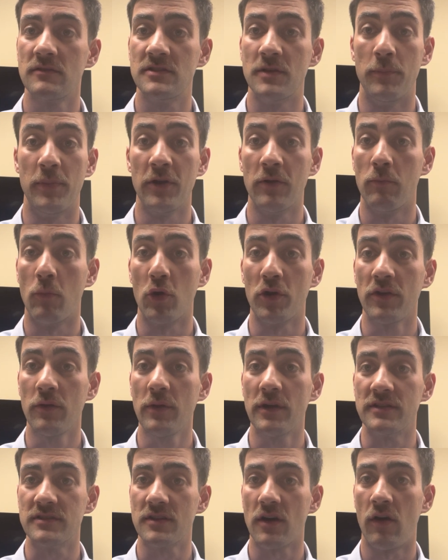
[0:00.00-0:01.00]
build more
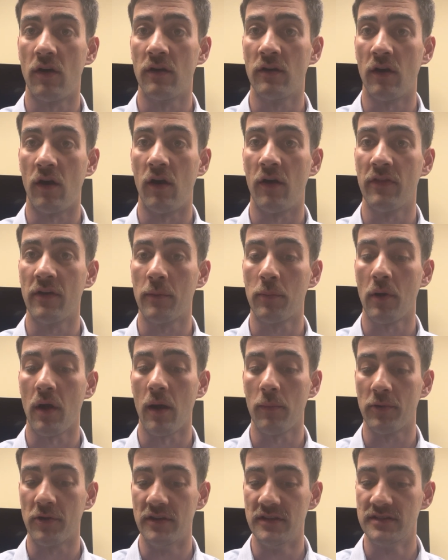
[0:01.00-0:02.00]
units on their
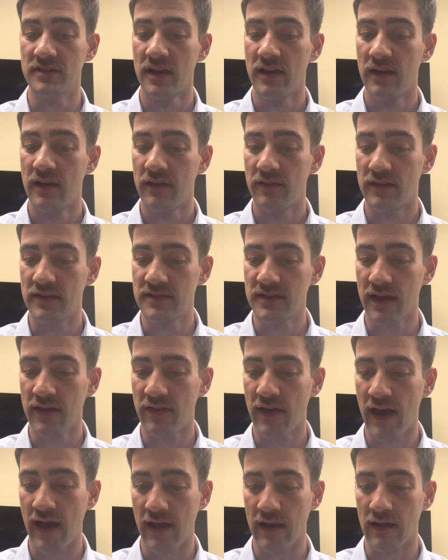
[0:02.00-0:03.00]
properties. They say
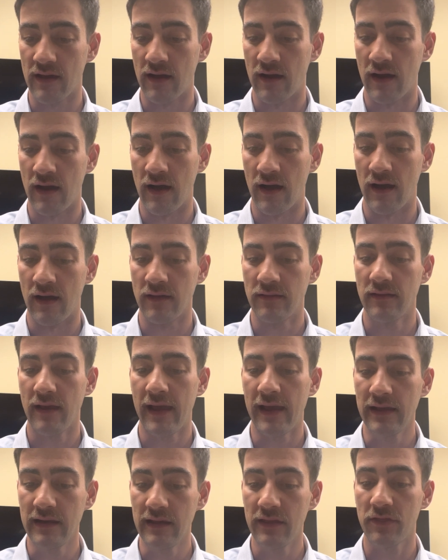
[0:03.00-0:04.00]
that
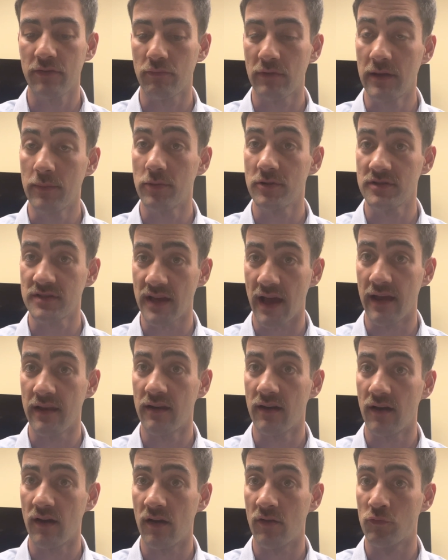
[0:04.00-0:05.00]
83%
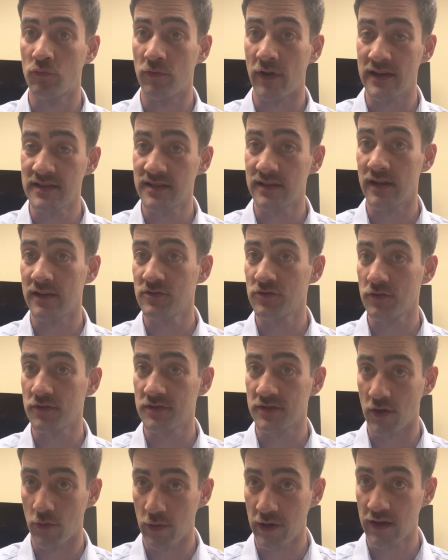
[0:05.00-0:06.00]
of residential
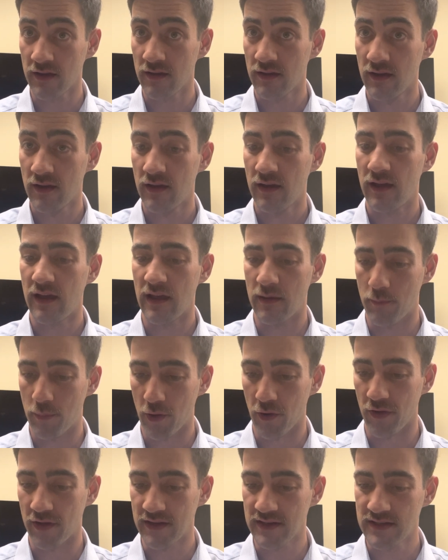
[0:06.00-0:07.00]
zoning in
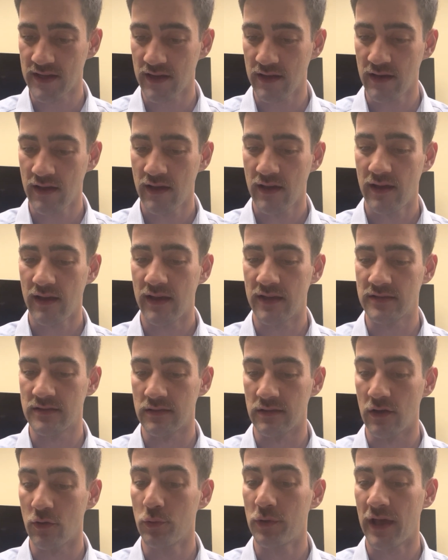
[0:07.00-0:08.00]
Burlington is
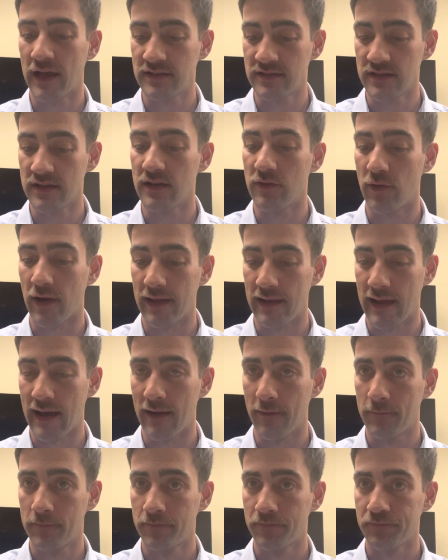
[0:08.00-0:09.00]
low density right now.